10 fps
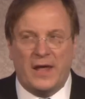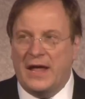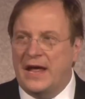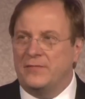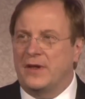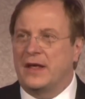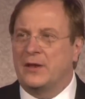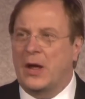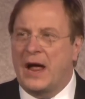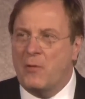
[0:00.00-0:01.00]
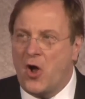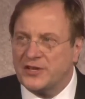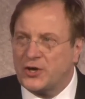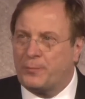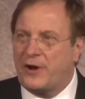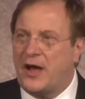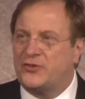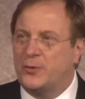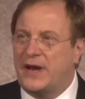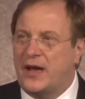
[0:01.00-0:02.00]
And I'm also proud
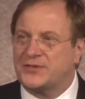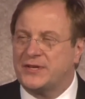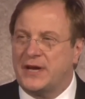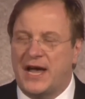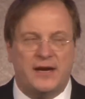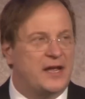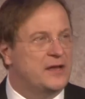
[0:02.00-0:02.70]
to announce tonight